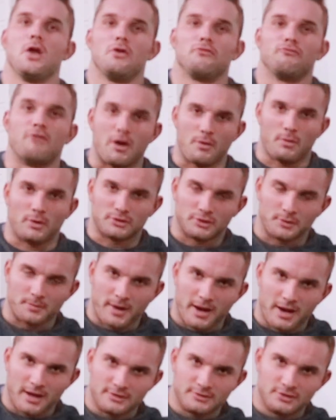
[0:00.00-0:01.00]
Right, what's up
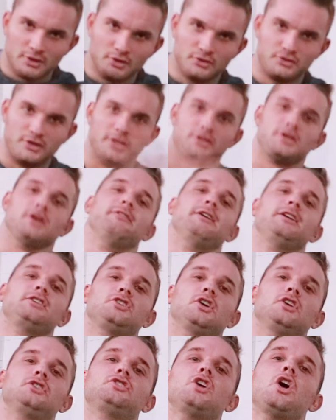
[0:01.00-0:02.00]
guys? JJ
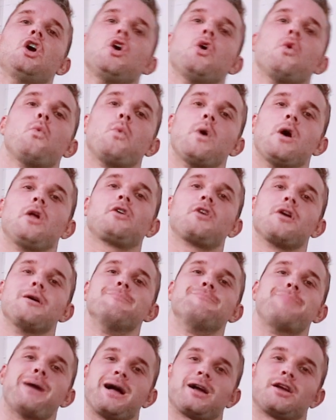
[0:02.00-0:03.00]
Richards,
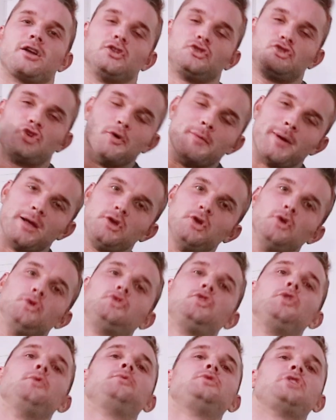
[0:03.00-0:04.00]
welcome back to my
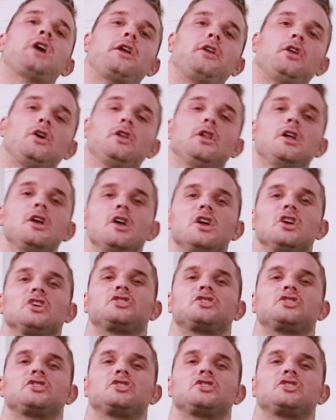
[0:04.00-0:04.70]
YouTube channel.